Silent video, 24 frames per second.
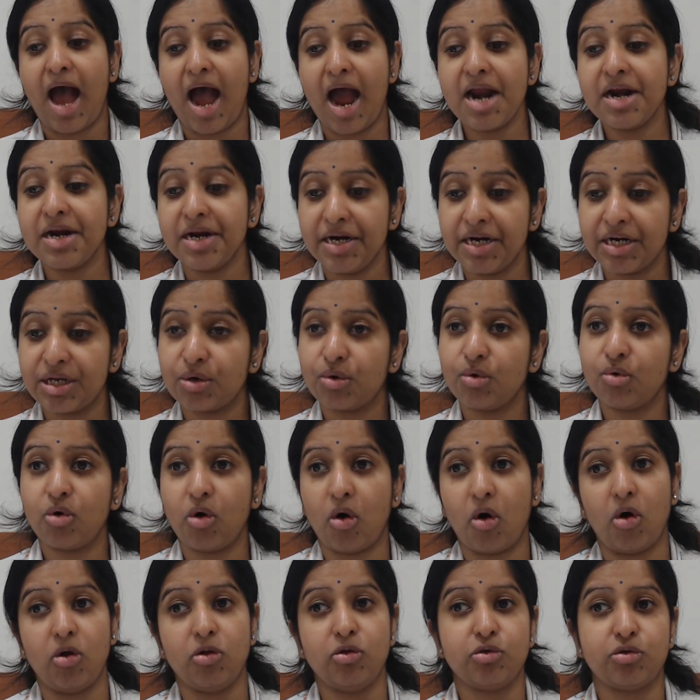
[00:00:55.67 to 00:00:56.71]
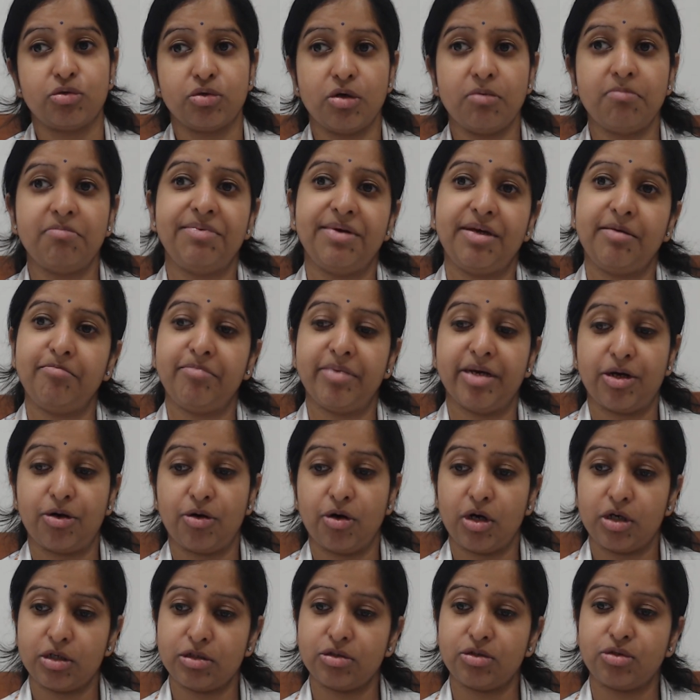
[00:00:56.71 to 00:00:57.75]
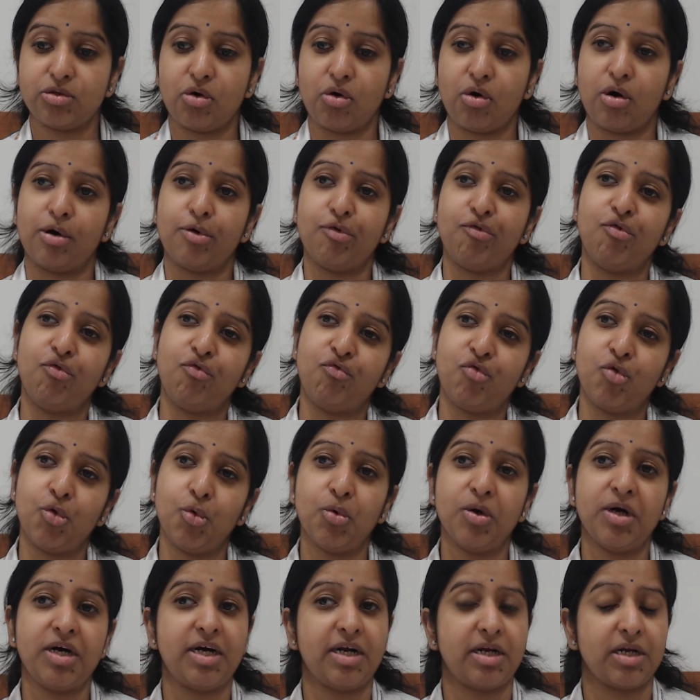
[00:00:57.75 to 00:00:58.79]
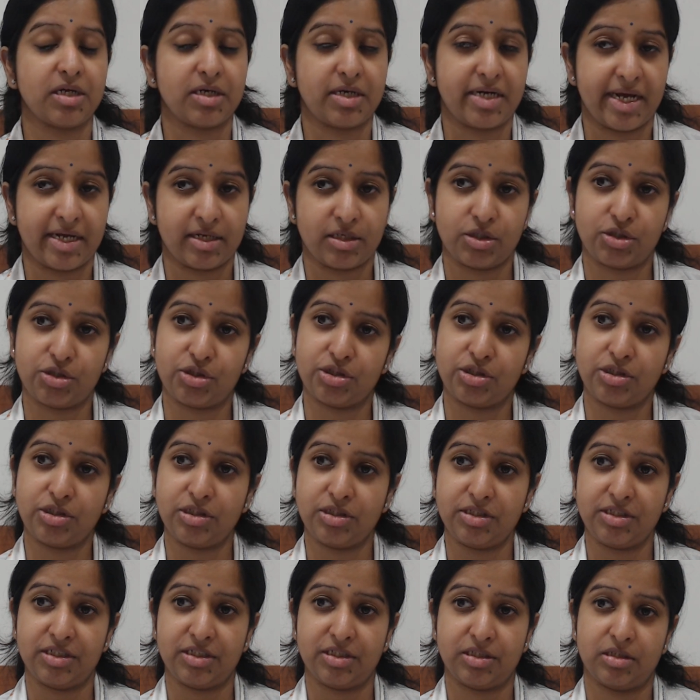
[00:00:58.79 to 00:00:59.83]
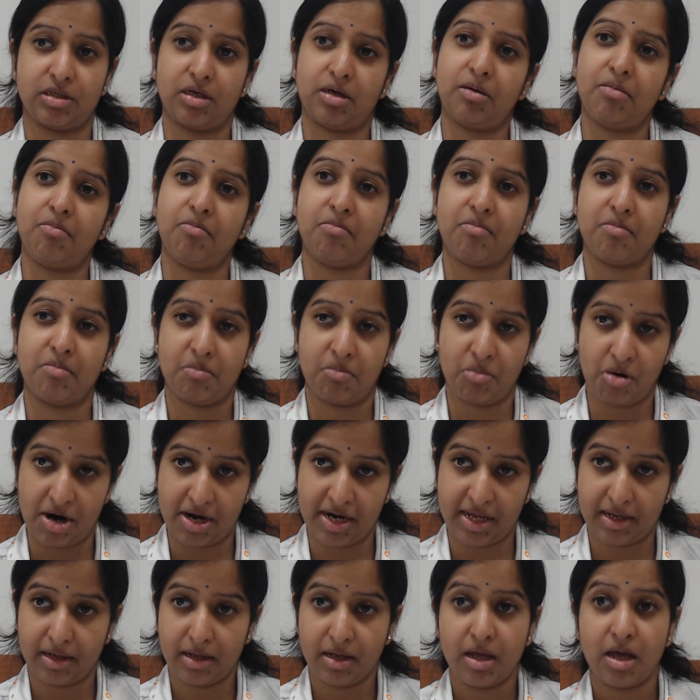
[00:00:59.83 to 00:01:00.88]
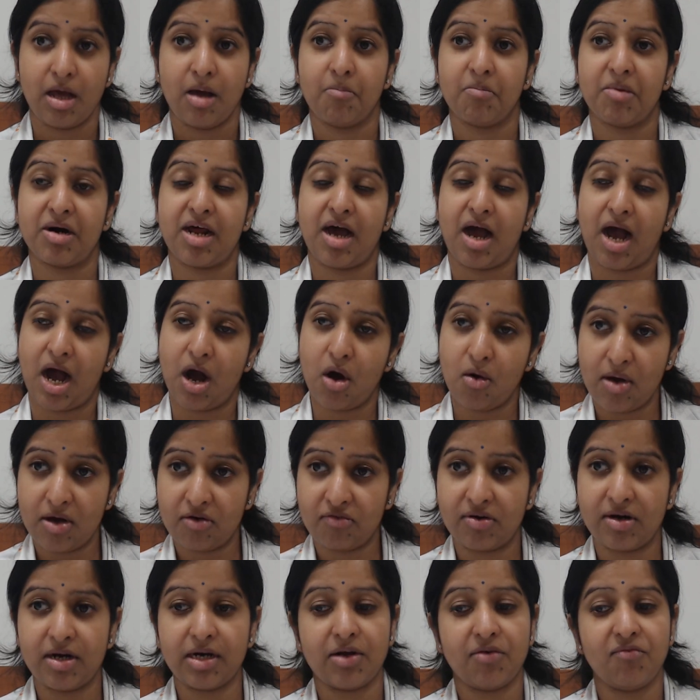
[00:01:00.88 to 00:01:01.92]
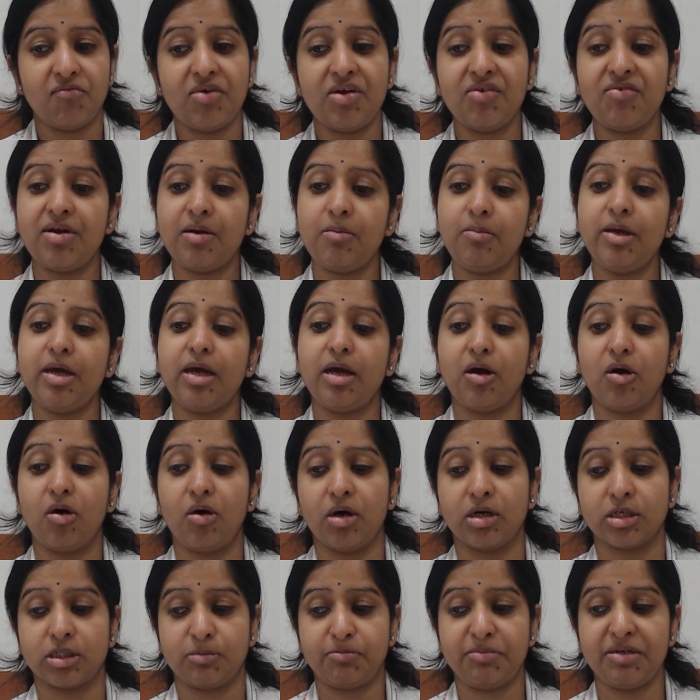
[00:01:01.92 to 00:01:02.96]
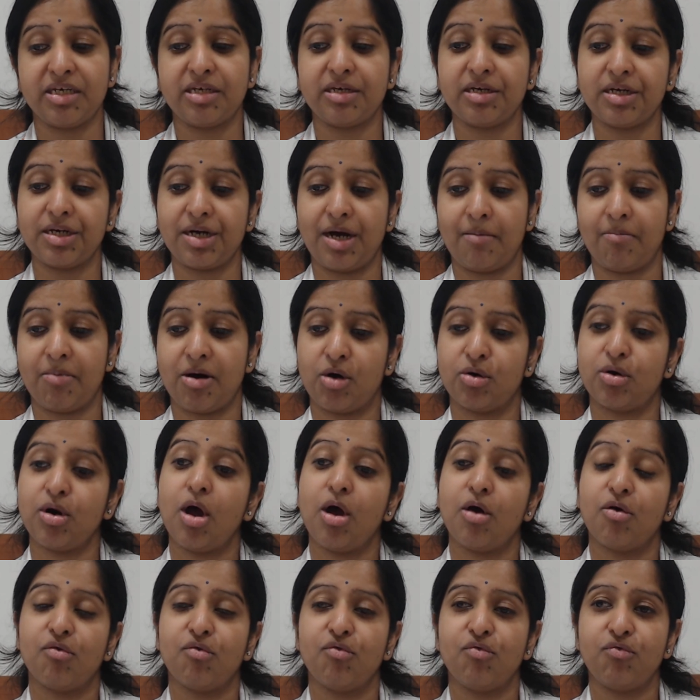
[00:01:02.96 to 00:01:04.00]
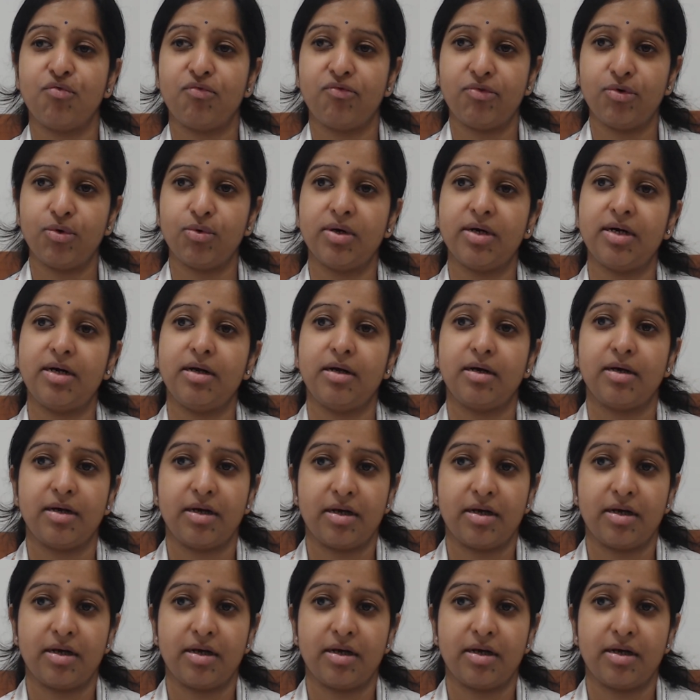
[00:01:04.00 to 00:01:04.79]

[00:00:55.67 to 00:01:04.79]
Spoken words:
and it could also be because of fluid retention in the body. But however, we will be speaking about fluid